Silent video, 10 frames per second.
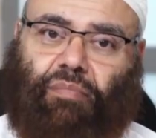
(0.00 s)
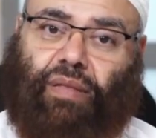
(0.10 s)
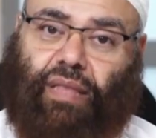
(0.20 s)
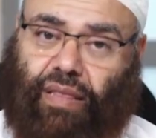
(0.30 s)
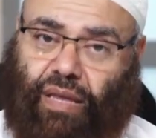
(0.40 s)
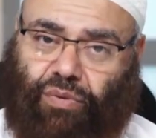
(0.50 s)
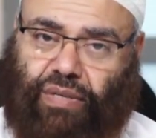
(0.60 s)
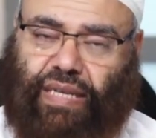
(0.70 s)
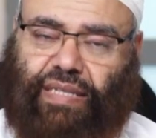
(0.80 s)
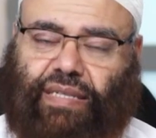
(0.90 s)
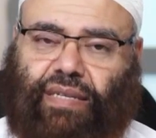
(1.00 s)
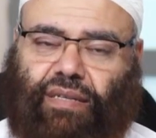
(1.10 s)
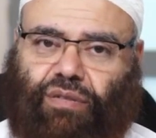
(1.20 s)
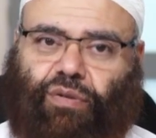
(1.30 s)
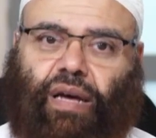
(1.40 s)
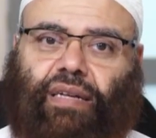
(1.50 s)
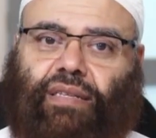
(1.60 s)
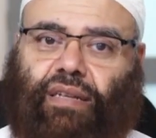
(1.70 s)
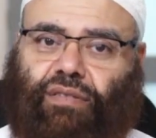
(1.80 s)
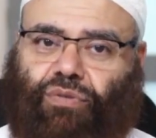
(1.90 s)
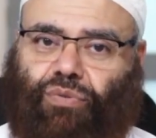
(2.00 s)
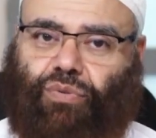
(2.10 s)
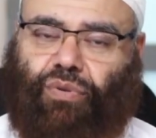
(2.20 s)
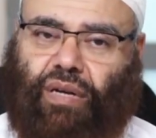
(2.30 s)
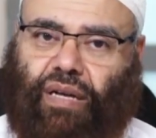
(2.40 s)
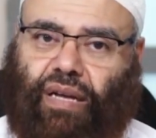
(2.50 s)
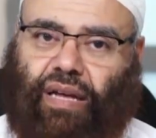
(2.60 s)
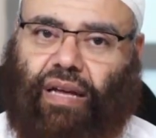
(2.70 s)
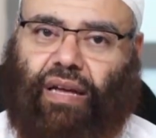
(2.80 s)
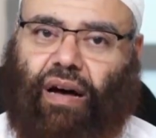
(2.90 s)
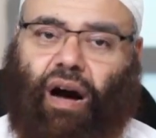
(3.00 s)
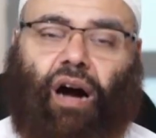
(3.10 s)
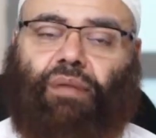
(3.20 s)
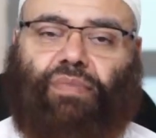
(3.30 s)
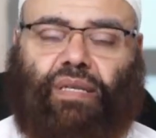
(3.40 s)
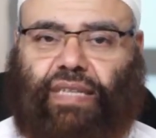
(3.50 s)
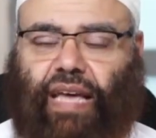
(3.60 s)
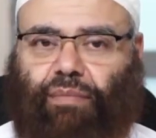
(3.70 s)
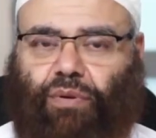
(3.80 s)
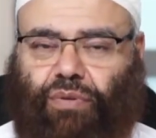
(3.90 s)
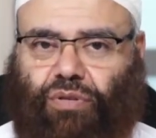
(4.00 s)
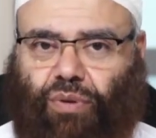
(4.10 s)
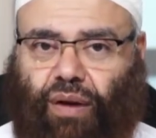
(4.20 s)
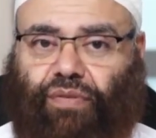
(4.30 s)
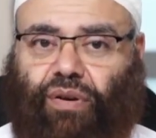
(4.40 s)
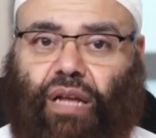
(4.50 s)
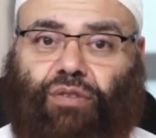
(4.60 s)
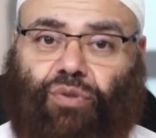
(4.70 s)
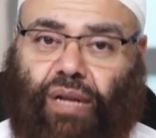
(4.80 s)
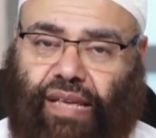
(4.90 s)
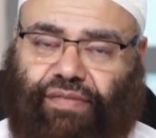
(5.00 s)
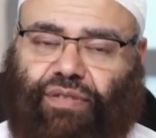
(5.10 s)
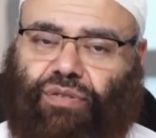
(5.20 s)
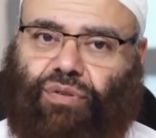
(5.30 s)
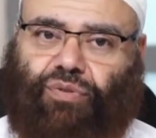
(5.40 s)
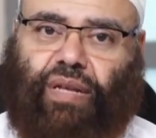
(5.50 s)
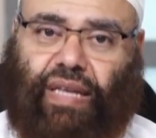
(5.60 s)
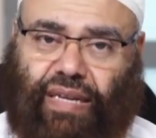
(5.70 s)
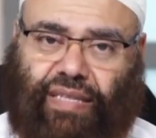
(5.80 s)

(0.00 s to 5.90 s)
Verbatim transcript: But then they were tested and tried not to uh, harm this camel whatsoever and to leave it to drink